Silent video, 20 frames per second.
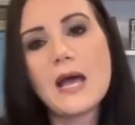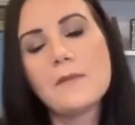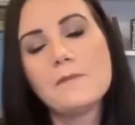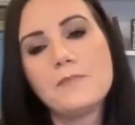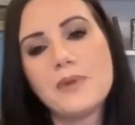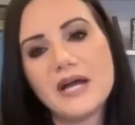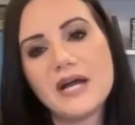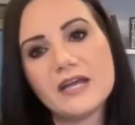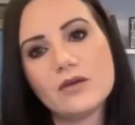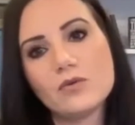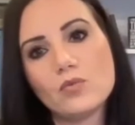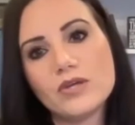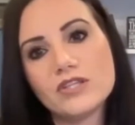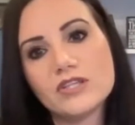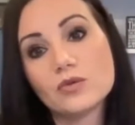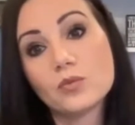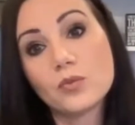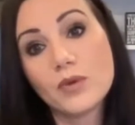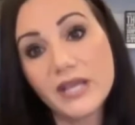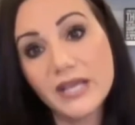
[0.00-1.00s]
But with
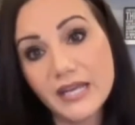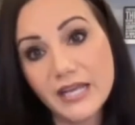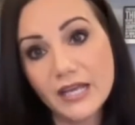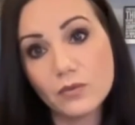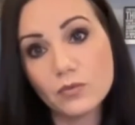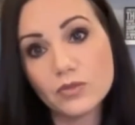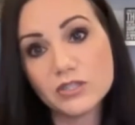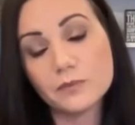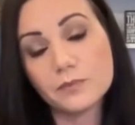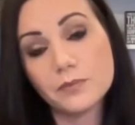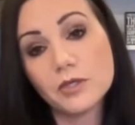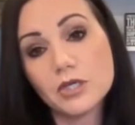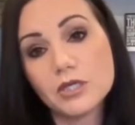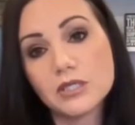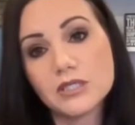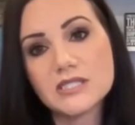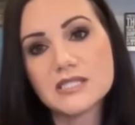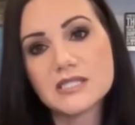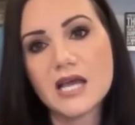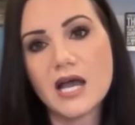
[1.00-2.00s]
the reading, with the
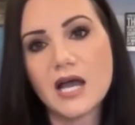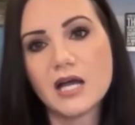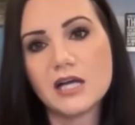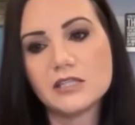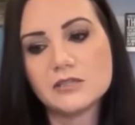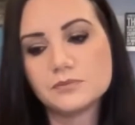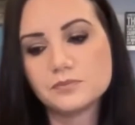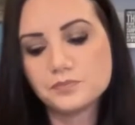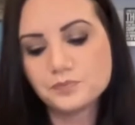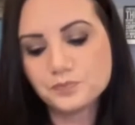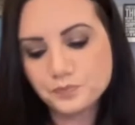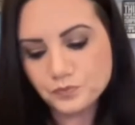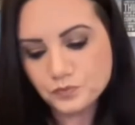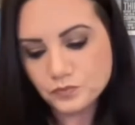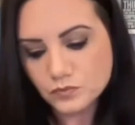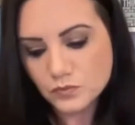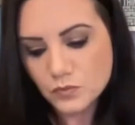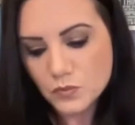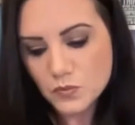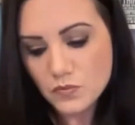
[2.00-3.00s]
books,
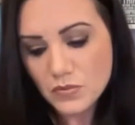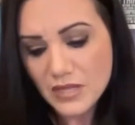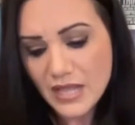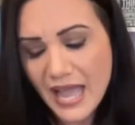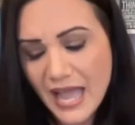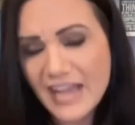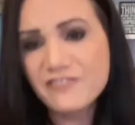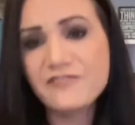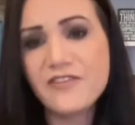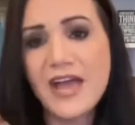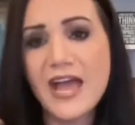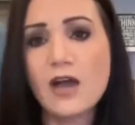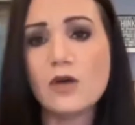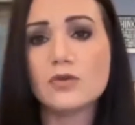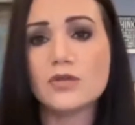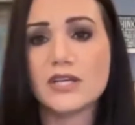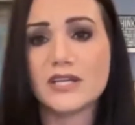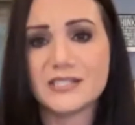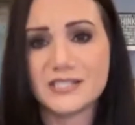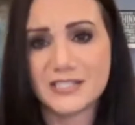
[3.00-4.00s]
I
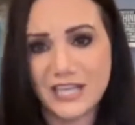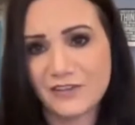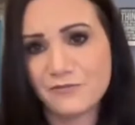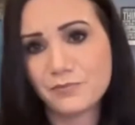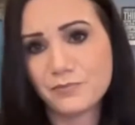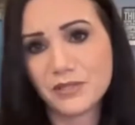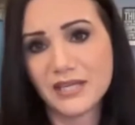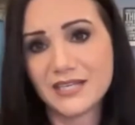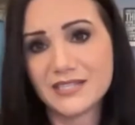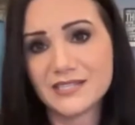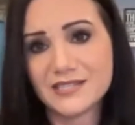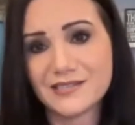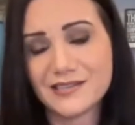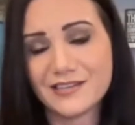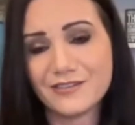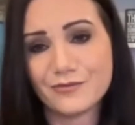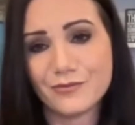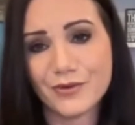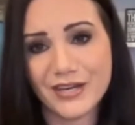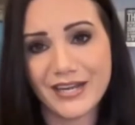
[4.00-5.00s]
found a safe place
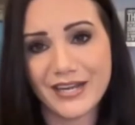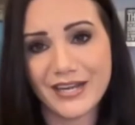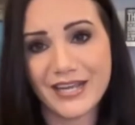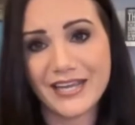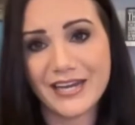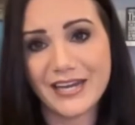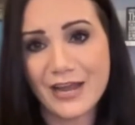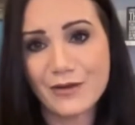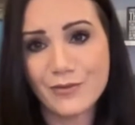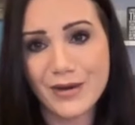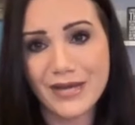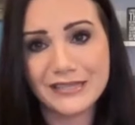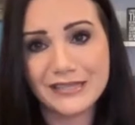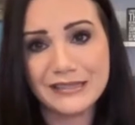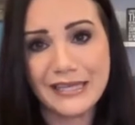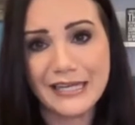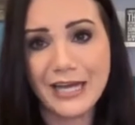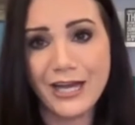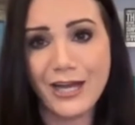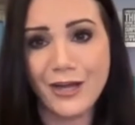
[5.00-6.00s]
in reading, and I read
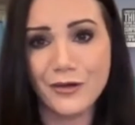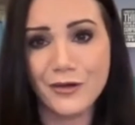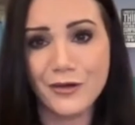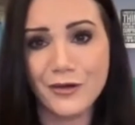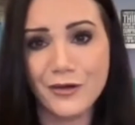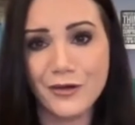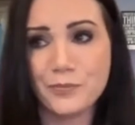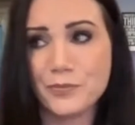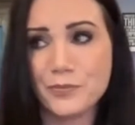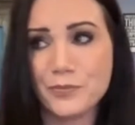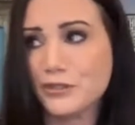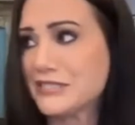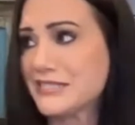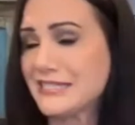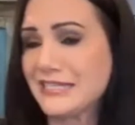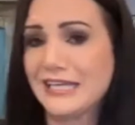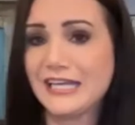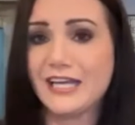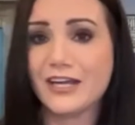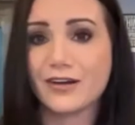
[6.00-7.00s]
like 100 books
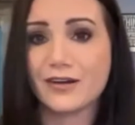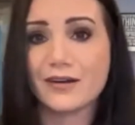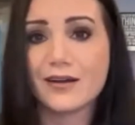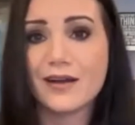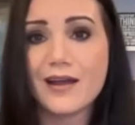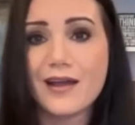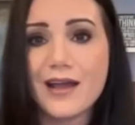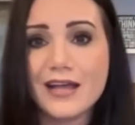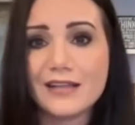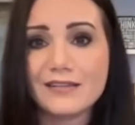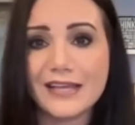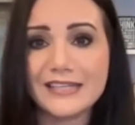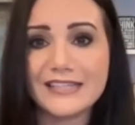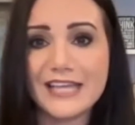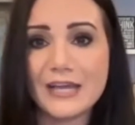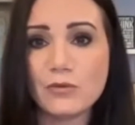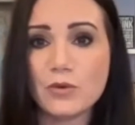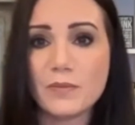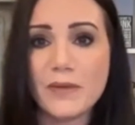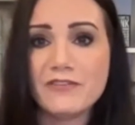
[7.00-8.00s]
in a year. Like
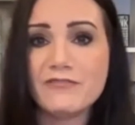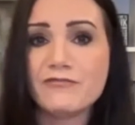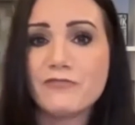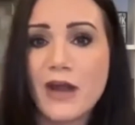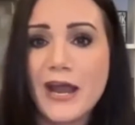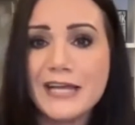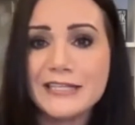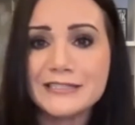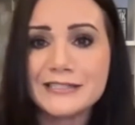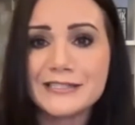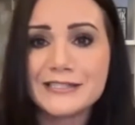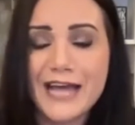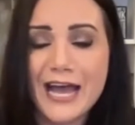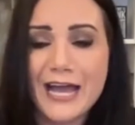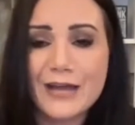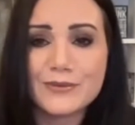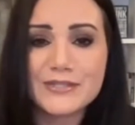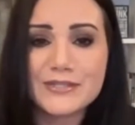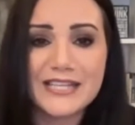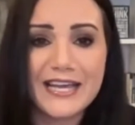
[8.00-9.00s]
they were my friends. I
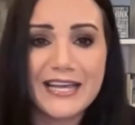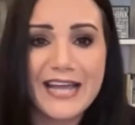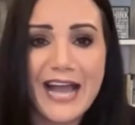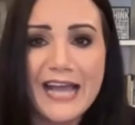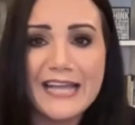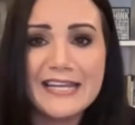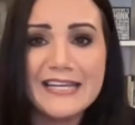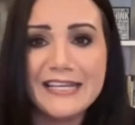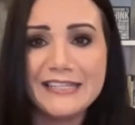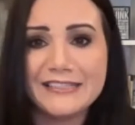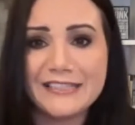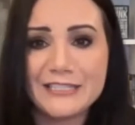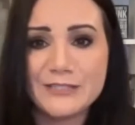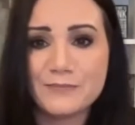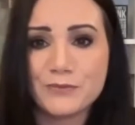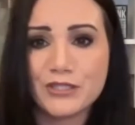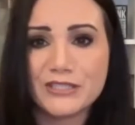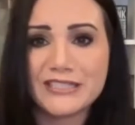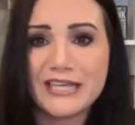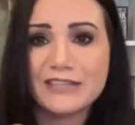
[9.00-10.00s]
was like, I need these
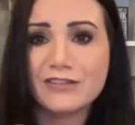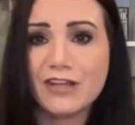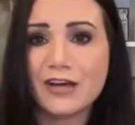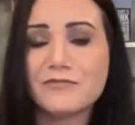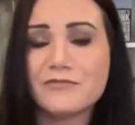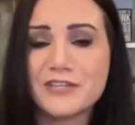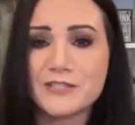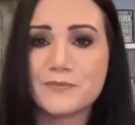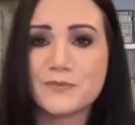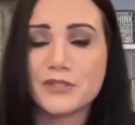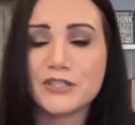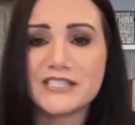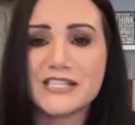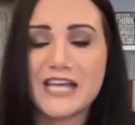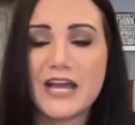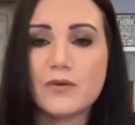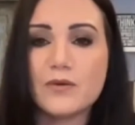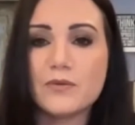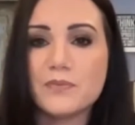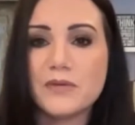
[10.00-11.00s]
books. I love these books. I
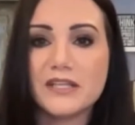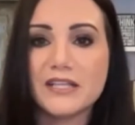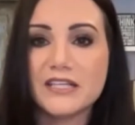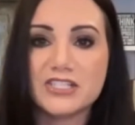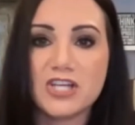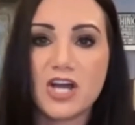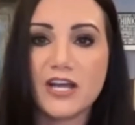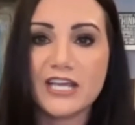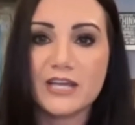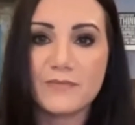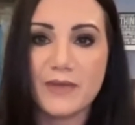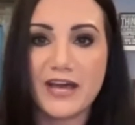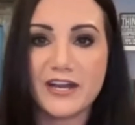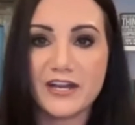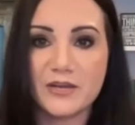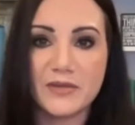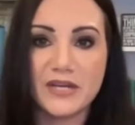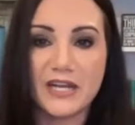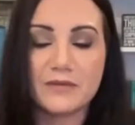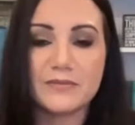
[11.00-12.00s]
would be like talking about
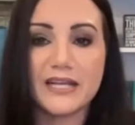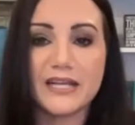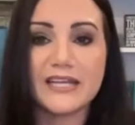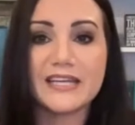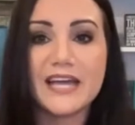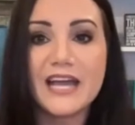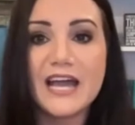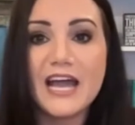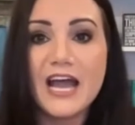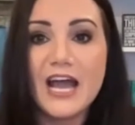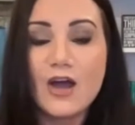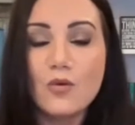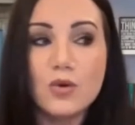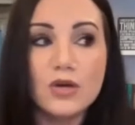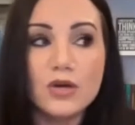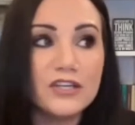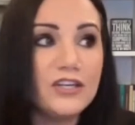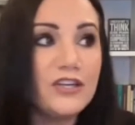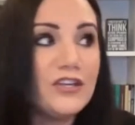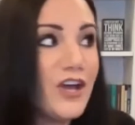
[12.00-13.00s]
them. And I'm like,
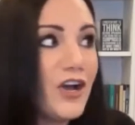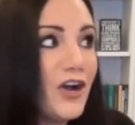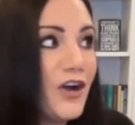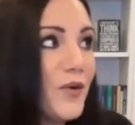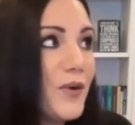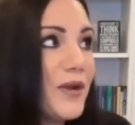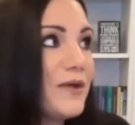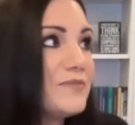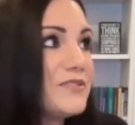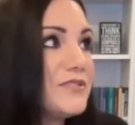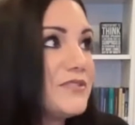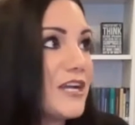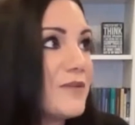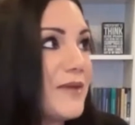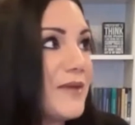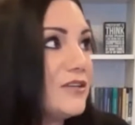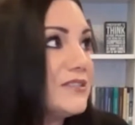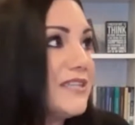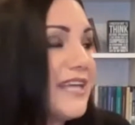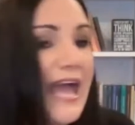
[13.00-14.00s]
well, you know, and I'm talking
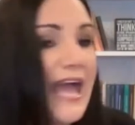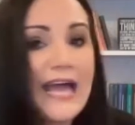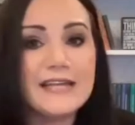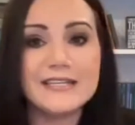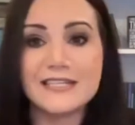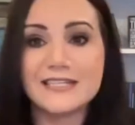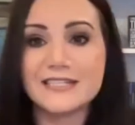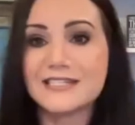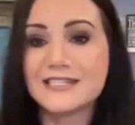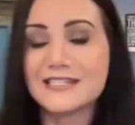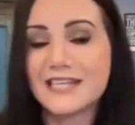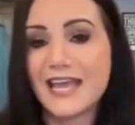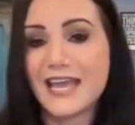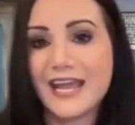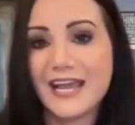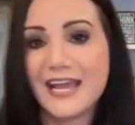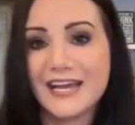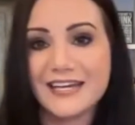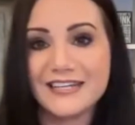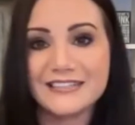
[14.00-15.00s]
about Katniss
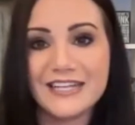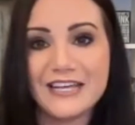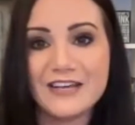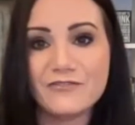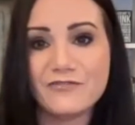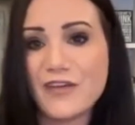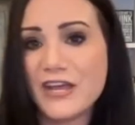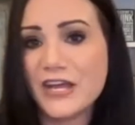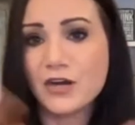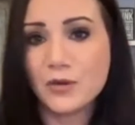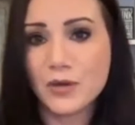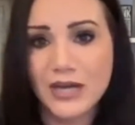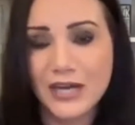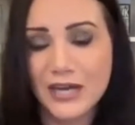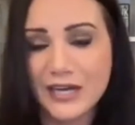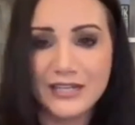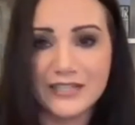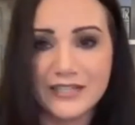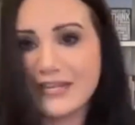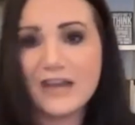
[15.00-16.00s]
and
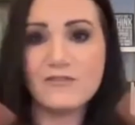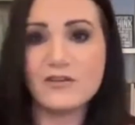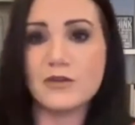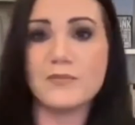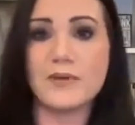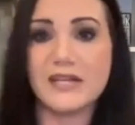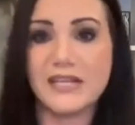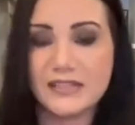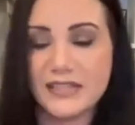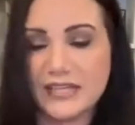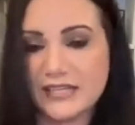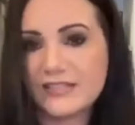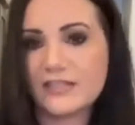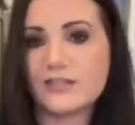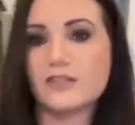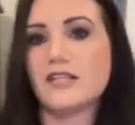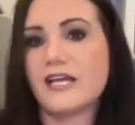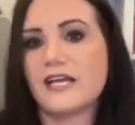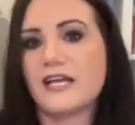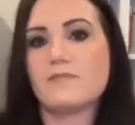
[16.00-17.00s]
Farah and everybody, like
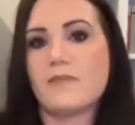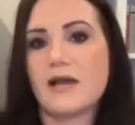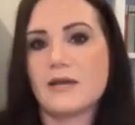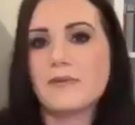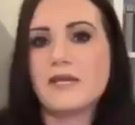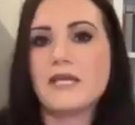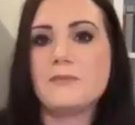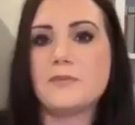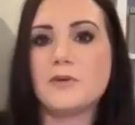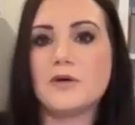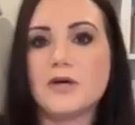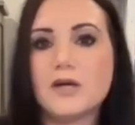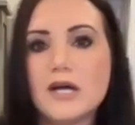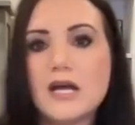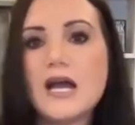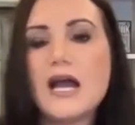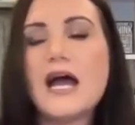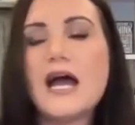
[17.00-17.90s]
they're like my people.